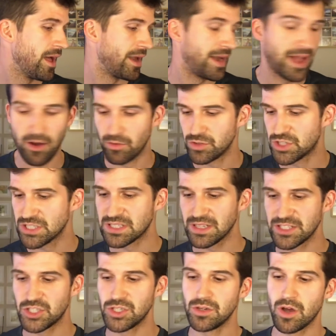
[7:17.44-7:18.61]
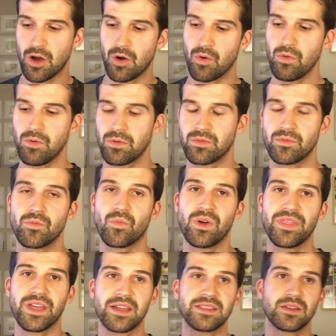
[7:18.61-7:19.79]
Now, just to let you know, one
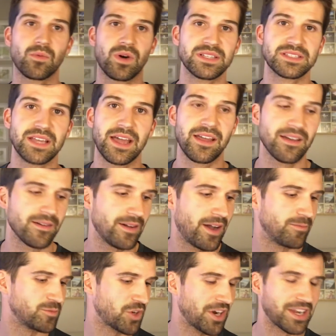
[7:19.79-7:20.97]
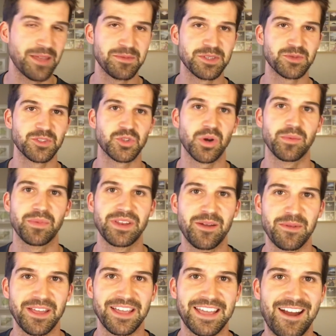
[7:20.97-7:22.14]
thing I did want to say, I'm trying to keep this one short, but now I'm
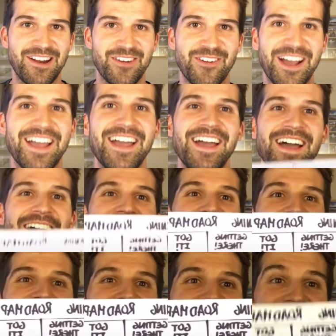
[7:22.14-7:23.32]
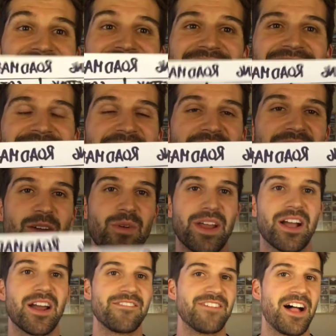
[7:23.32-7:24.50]
getting carried away. I did this the other day when I
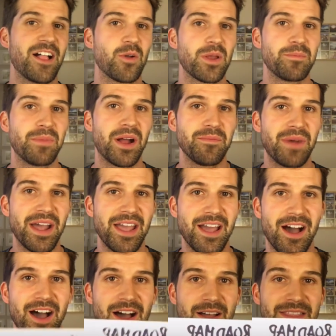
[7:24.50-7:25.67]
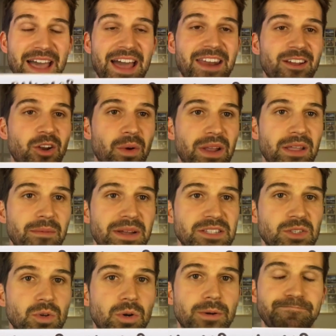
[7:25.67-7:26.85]
got evaluated by my the head of curriculum at
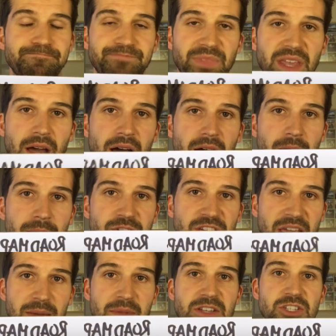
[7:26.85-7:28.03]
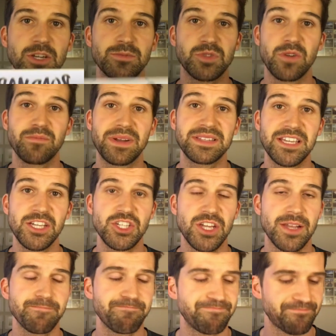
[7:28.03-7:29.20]
school. She came in, she observed my
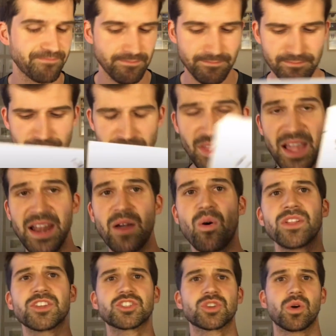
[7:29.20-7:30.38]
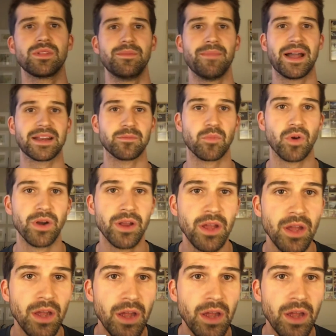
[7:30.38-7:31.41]
teaching, and I wanted to show her the magnet board.